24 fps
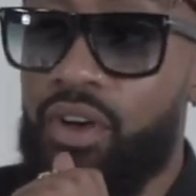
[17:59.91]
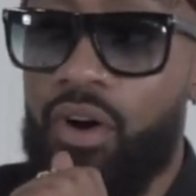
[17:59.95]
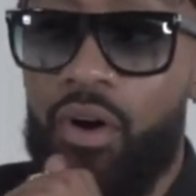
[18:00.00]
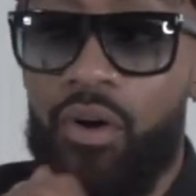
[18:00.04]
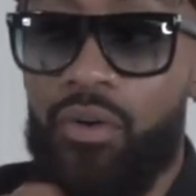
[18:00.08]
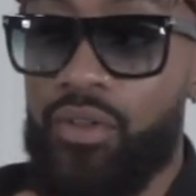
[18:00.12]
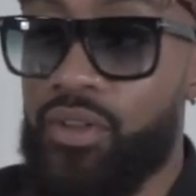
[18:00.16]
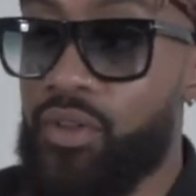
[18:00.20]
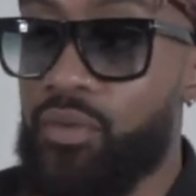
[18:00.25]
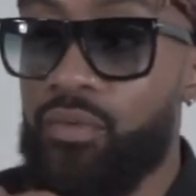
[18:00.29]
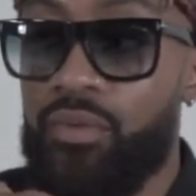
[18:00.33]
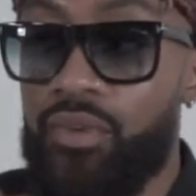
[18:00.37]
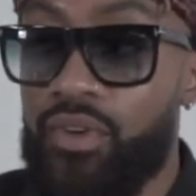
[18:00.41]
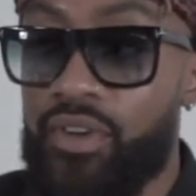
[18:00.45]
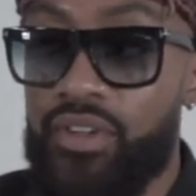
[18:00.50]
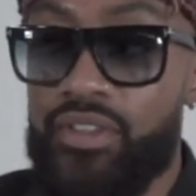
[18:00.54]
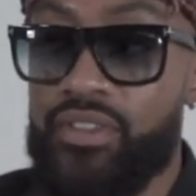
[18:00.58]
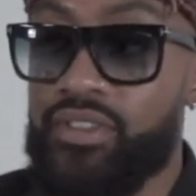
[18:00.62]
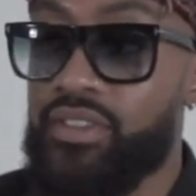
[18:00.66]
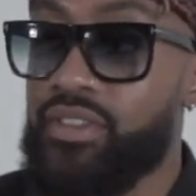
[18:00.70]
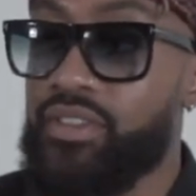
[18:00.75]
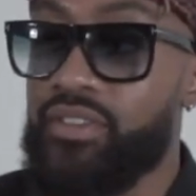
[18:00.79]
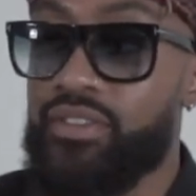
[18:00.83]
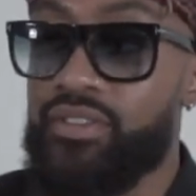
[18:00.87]
only
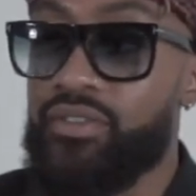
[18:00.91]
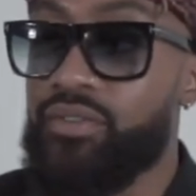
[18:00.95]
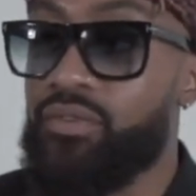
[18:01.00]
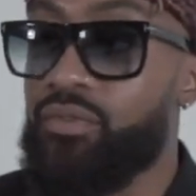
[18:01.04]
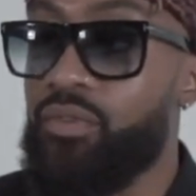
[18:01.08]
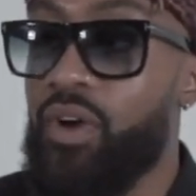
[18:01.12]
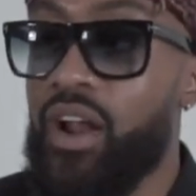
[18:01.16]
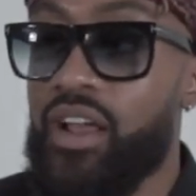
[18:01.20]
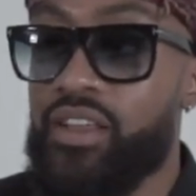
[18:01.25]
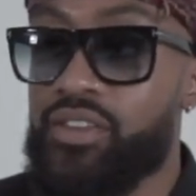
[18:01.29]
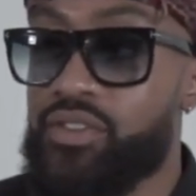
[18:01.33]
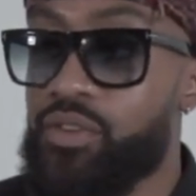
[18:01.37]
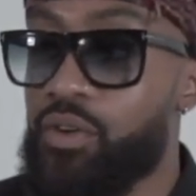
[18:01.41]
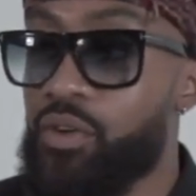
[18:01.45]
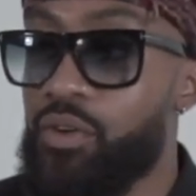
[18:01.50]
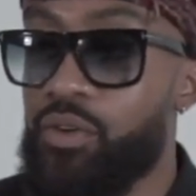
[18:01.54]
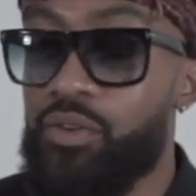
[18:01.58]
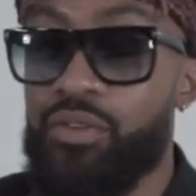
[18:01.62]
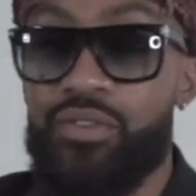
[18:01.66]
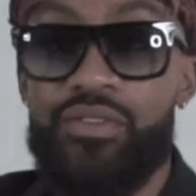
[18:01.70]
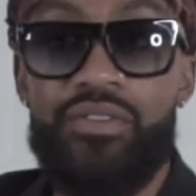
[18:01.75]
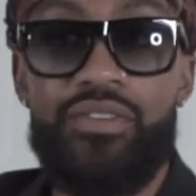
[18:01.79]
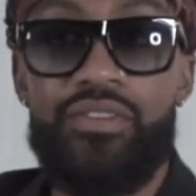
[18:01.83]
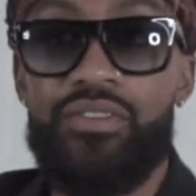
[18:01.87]
wanted to write
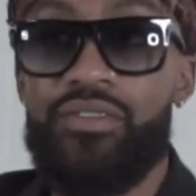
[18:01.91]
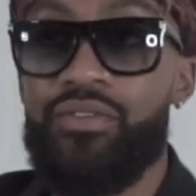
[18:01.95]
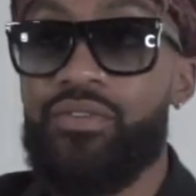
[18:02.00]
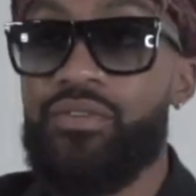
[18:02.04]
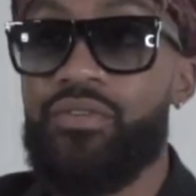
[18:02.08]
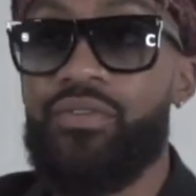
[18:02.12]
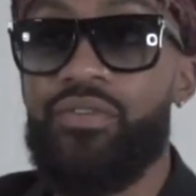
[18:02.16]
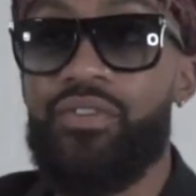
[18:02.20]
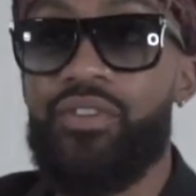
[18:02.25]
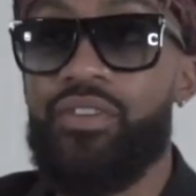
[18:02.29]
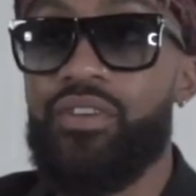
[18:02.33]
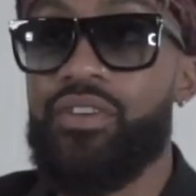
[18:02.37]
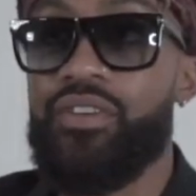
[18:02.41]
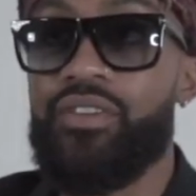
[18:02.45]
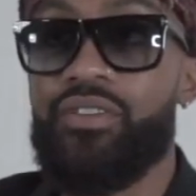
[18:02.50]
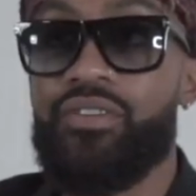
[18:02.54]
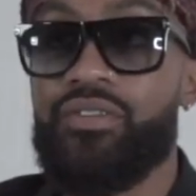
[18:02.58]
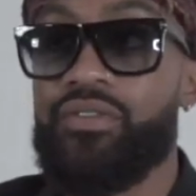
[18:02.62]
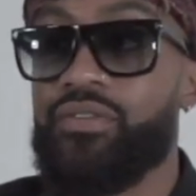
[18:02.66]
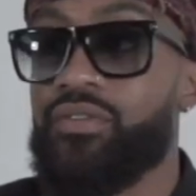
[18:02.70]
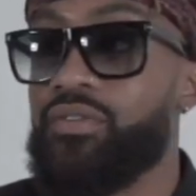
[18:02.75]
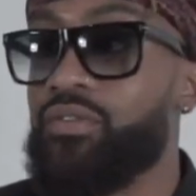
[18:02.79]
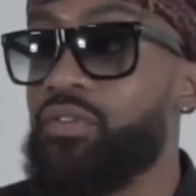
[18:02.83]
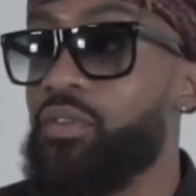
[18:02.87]
songs for
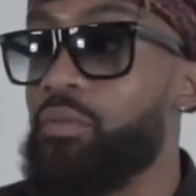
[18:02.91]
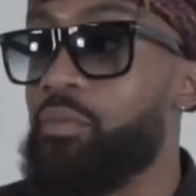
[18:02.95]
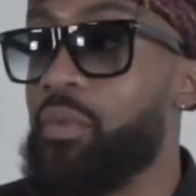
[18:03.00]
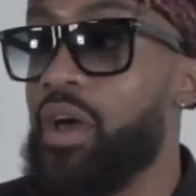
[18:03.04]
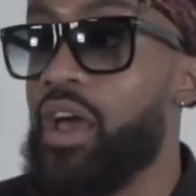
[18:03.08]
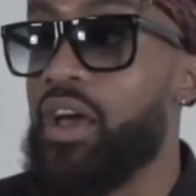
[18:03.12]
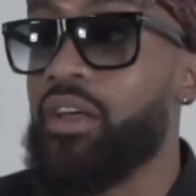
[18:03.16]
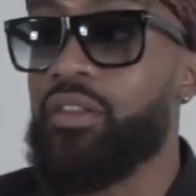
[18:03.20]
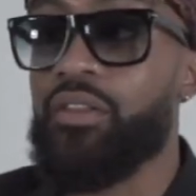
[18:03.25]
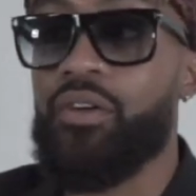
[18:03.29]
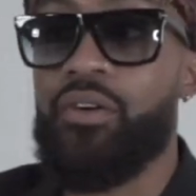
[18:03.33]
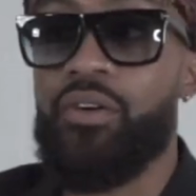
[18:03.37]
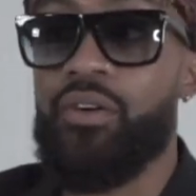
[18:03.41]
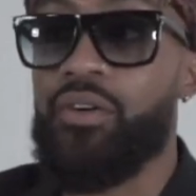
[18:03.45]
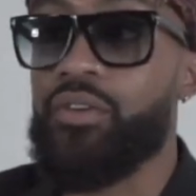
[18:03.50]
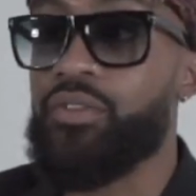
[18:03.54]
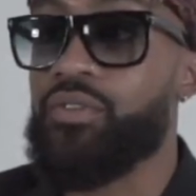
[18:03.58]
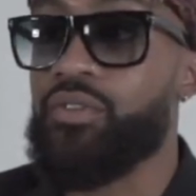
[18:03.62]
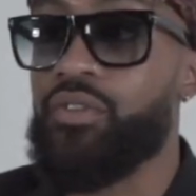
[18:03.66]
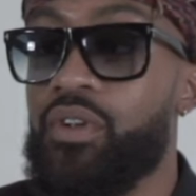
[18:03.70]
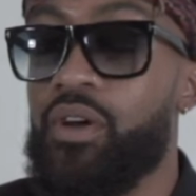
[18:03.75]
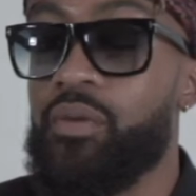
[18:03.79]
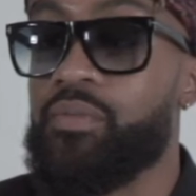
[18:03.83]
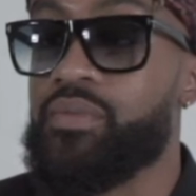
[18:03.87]
mad long.
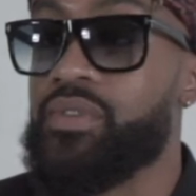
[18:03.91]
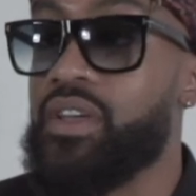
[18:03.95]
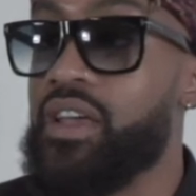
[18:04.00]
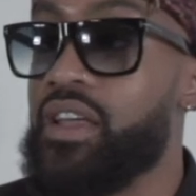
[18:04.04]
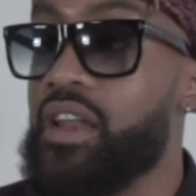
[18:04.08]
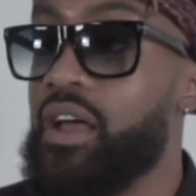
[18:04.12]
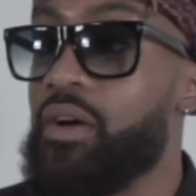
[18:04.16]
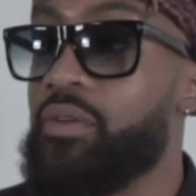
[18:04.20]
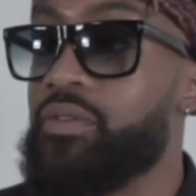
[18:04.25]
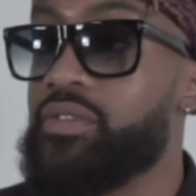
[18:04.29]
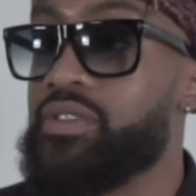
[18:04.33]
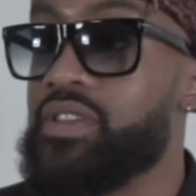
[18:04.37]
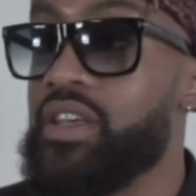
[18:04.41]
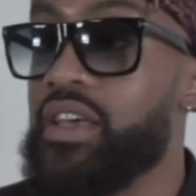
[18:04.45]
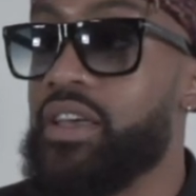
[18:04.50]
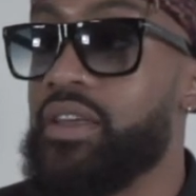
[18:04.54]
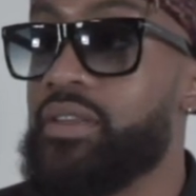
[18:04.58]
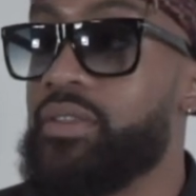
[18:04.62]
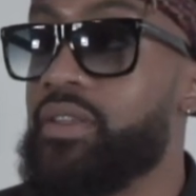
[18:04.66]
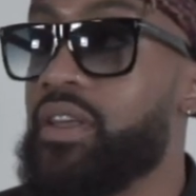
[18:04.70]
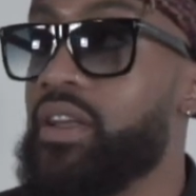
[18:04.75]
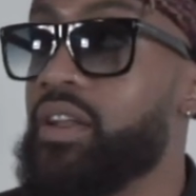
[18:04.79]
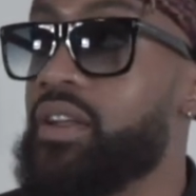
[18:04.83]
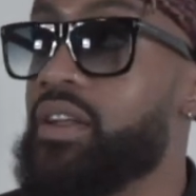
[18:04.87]
know what I'm saying? That was
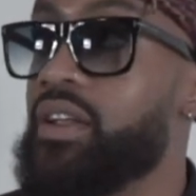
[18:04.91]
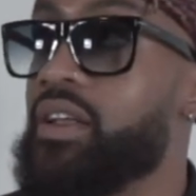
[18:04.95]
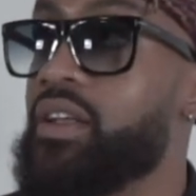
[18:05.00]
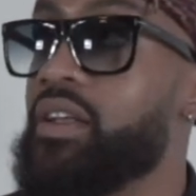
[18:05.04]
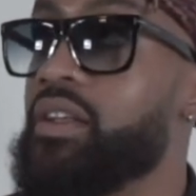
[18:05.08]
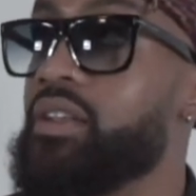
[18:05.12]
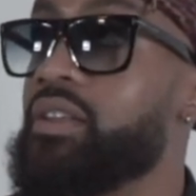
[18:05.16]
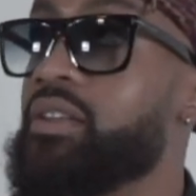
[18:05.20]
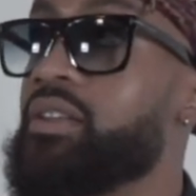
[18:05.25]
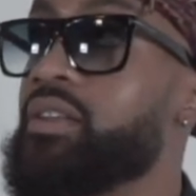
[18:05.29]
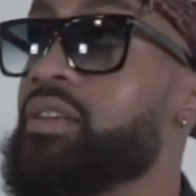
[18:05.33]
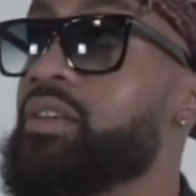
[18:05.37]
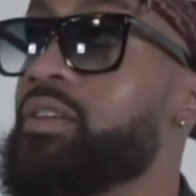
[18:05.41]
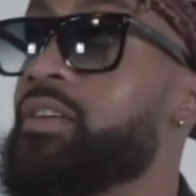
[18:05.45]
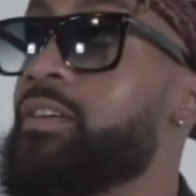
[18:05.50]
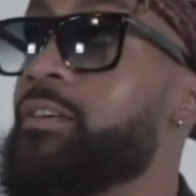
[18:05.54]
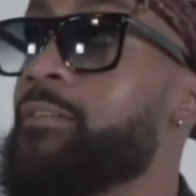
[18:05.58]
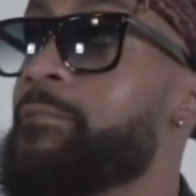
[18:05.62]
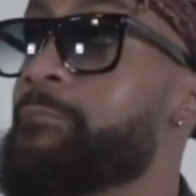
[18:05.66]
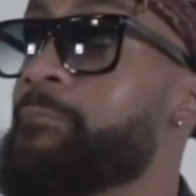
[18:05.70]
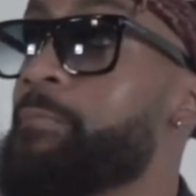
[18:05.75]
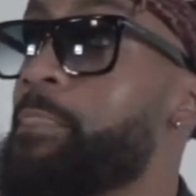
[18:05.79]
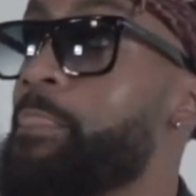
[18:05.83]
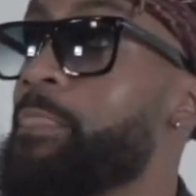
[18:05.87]
it. And then
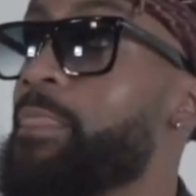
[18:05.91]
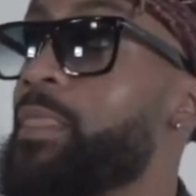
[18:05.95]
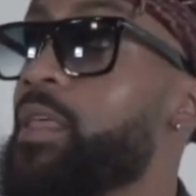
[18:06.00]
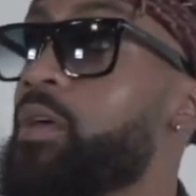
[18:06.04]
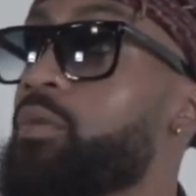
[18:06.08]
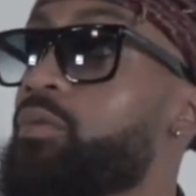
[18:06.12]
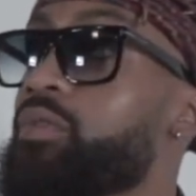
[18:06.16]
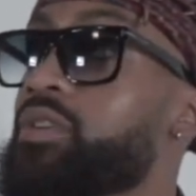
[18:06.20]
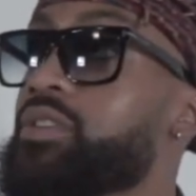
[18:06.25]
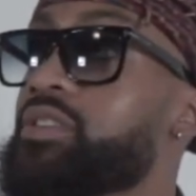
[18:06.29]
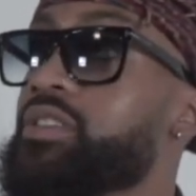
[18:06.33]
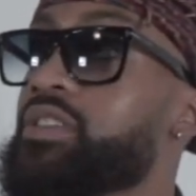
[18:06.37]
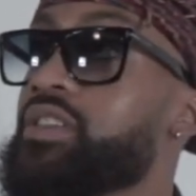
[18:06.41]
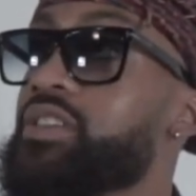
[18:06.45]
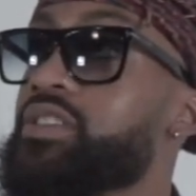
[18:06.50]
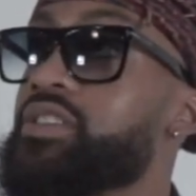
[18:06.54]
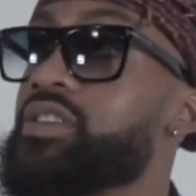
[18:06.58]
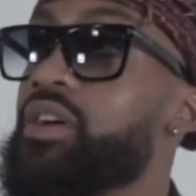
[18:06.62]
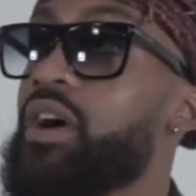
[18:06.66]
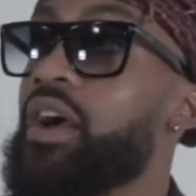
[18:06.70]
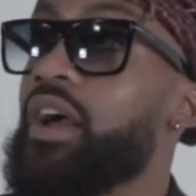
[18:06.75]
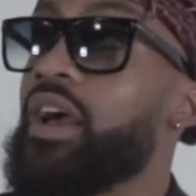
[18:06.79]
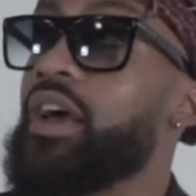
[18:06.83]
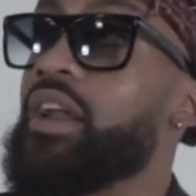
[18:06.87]
it wasn't
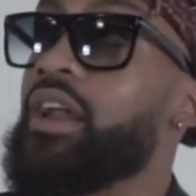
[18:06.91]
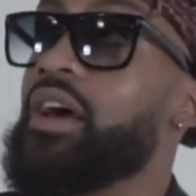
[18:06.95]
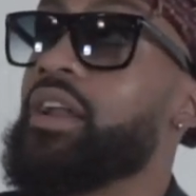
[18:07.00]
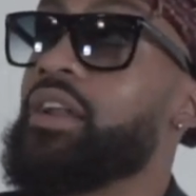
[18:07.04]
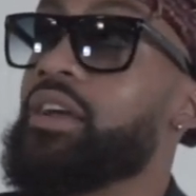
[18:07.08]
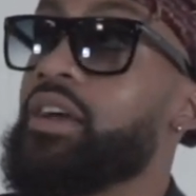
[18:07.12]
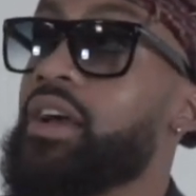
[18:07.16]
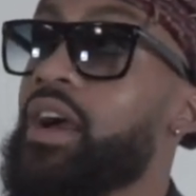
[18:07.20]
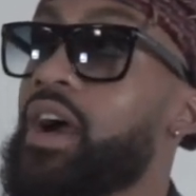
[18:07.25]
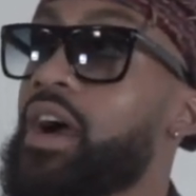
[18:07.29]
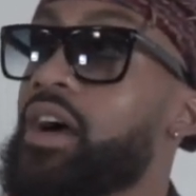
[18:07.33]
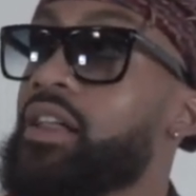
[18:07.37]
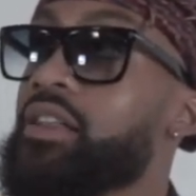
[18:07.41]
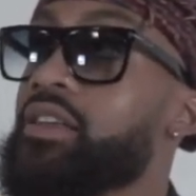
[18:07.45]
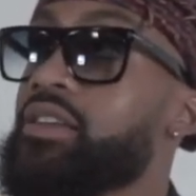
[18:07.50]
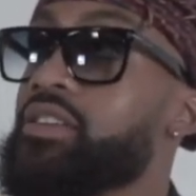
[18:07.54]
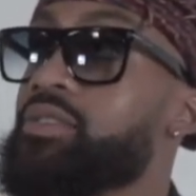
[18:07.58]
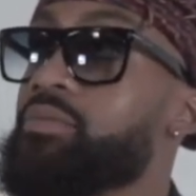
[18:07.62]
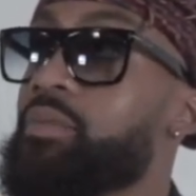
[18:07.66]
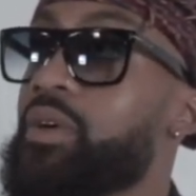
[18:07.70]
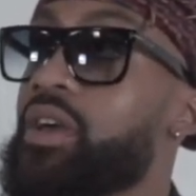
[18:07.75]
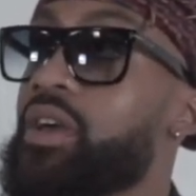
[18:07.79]
until I got out of college,